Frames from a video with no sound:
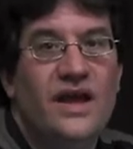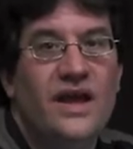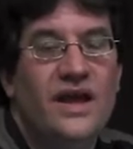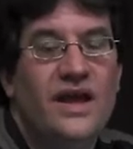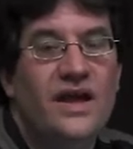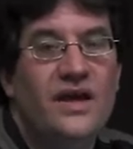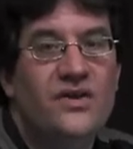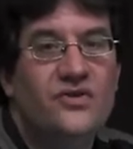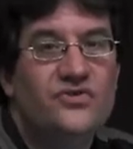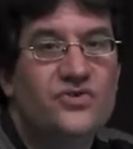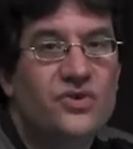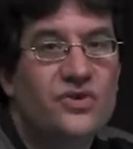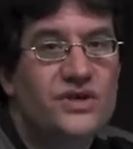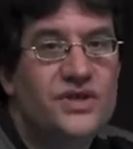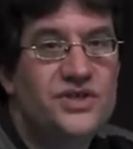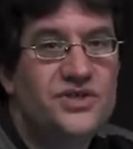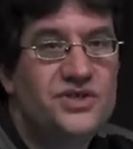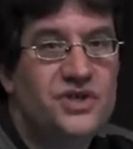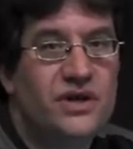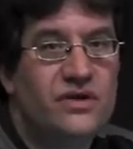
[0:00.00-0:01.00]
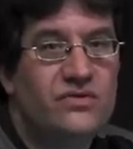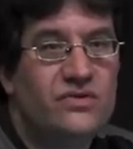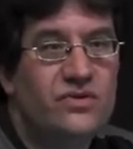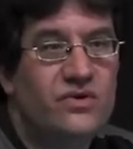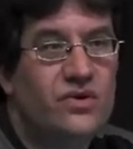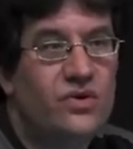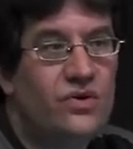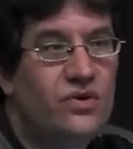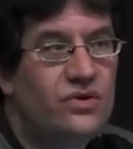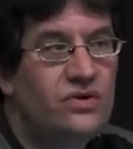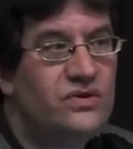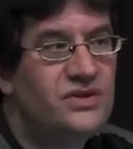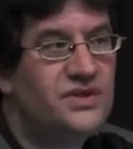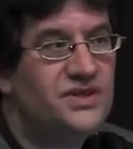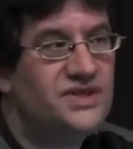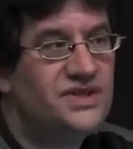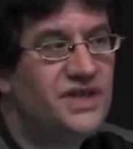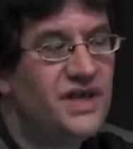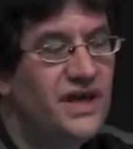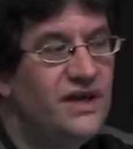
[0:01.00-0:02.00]
And Attorney General
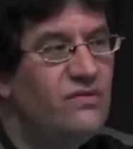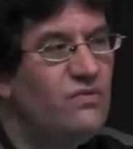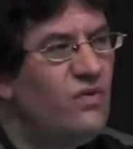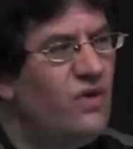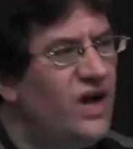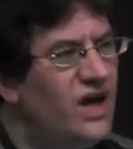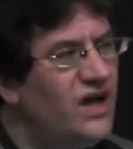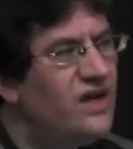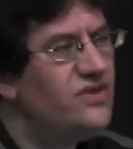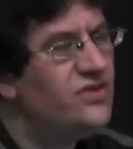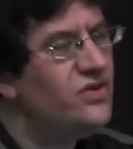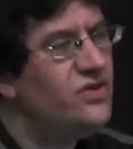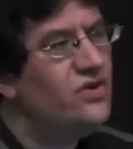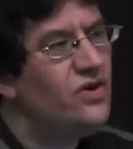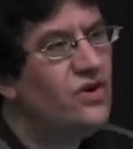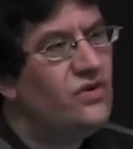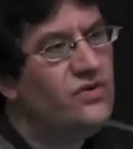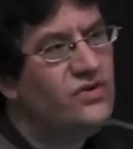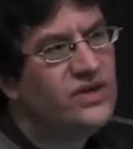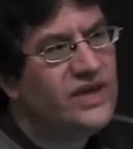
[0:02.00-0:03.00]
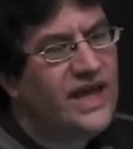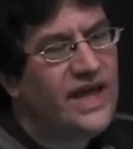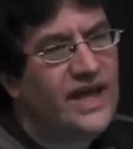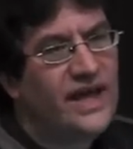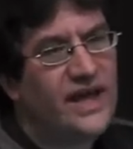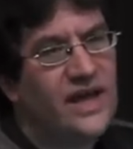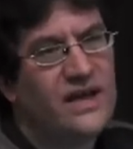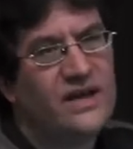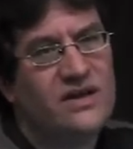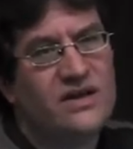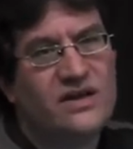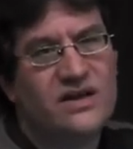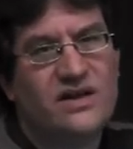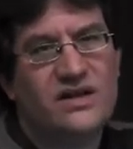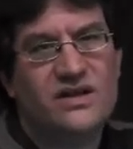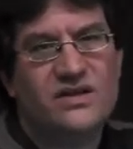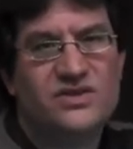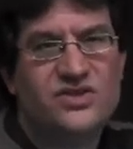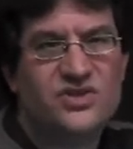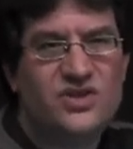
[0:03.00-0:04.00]
Holder said, well, you know, you can't
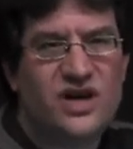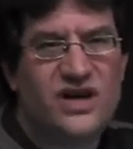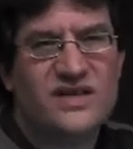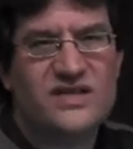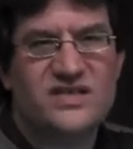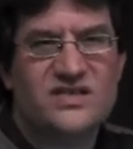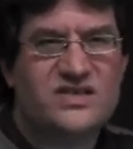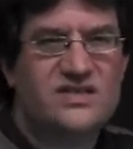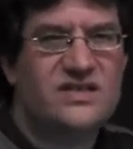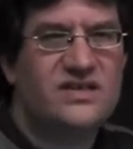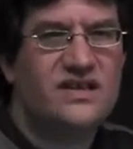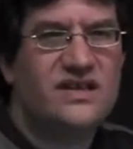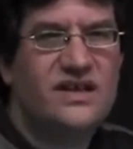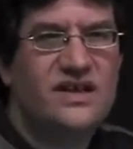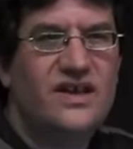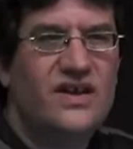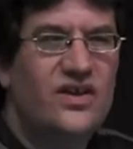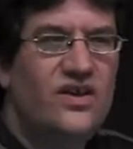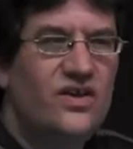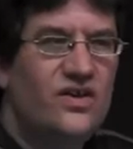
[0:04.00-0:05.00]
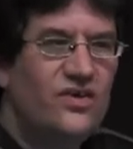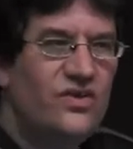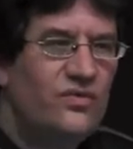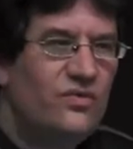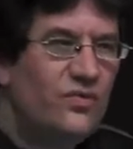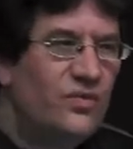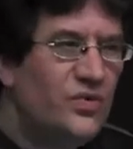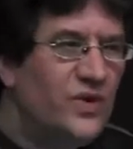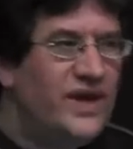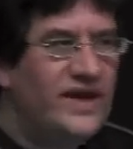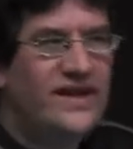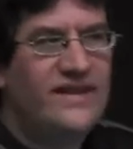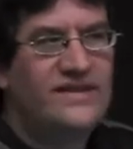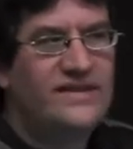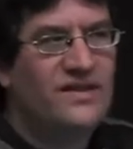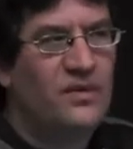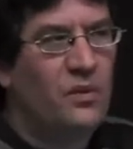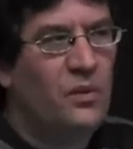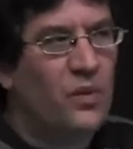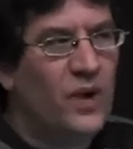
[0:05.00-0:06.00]
just
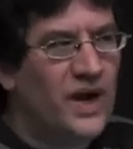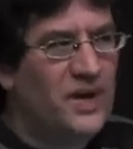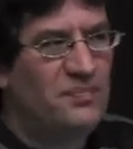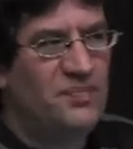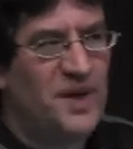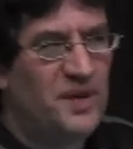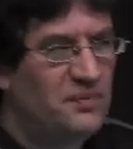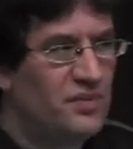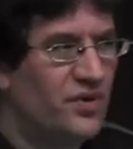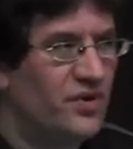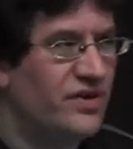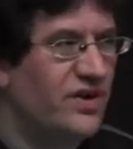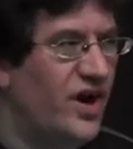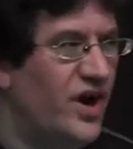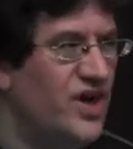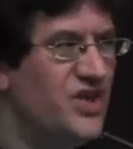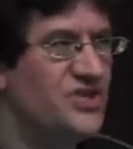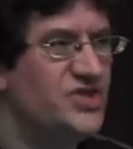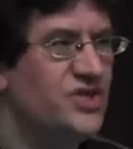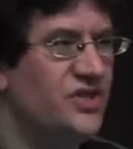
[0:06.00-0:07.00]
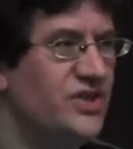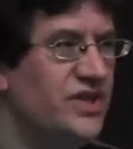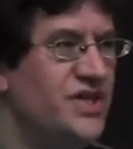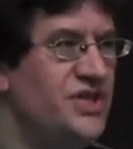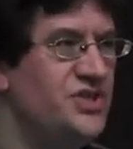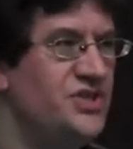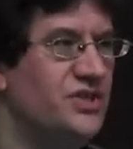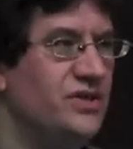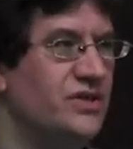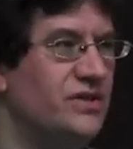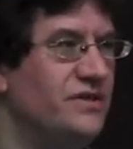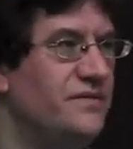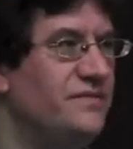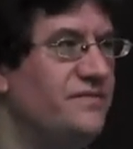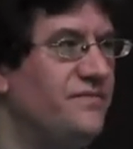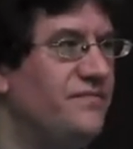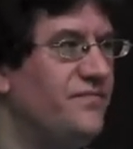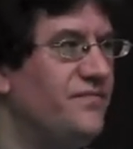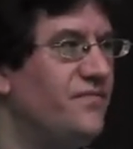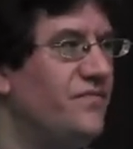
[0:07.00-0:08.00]
read the white paper in isolation.
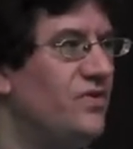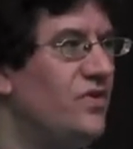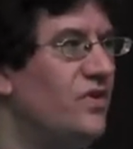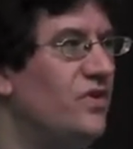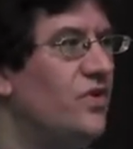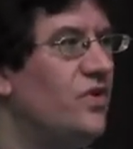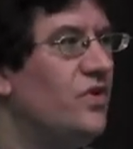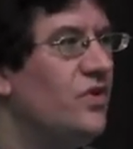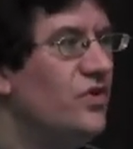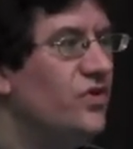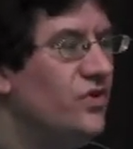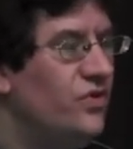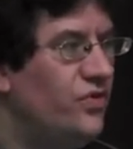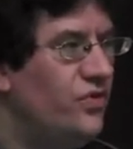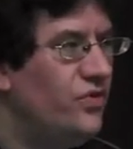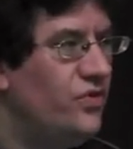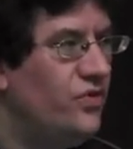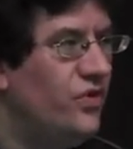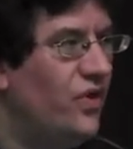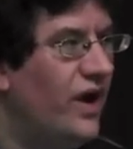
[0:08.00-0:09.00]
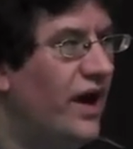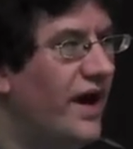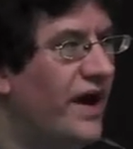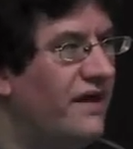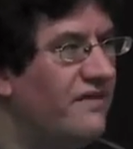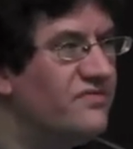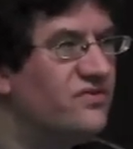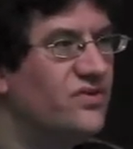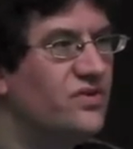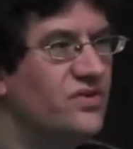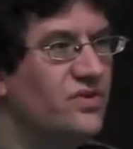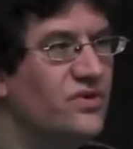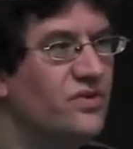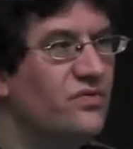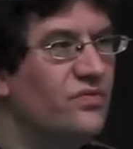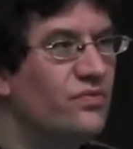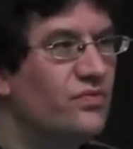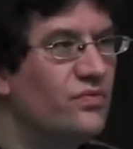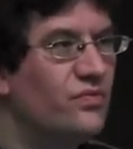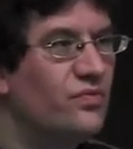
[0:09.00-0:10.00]
You have
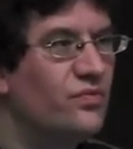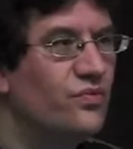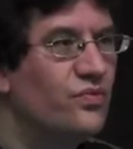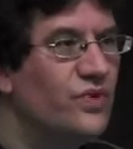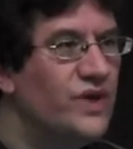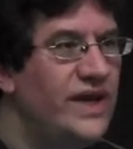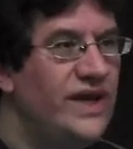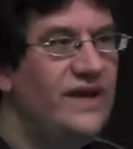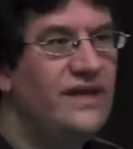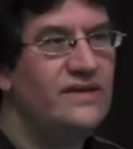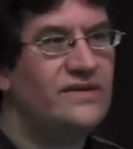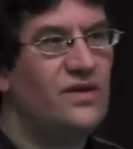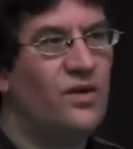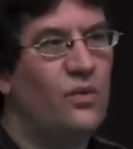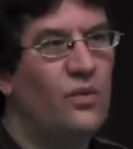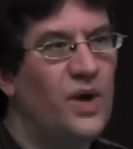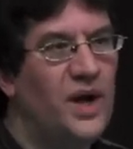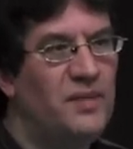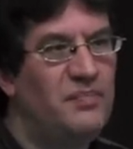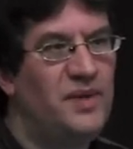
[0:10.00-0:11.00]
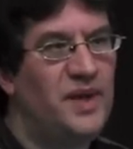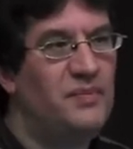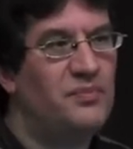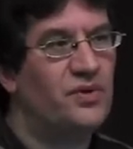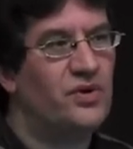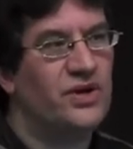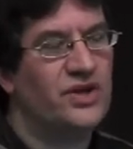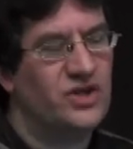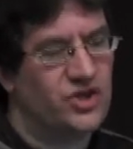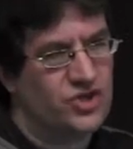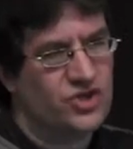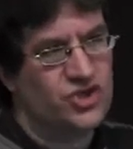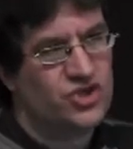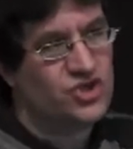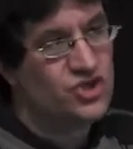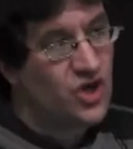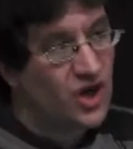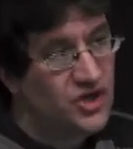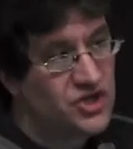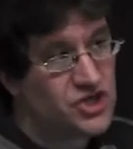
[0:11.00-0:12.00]
to read the white paper in
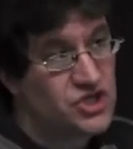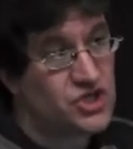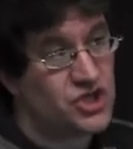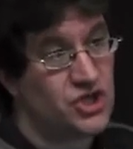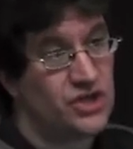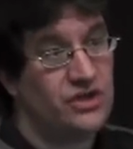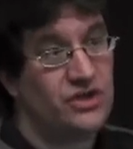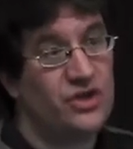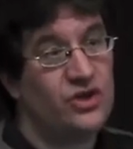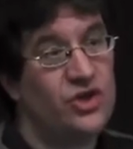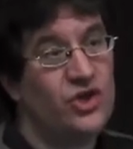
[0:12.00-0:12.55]
conjunction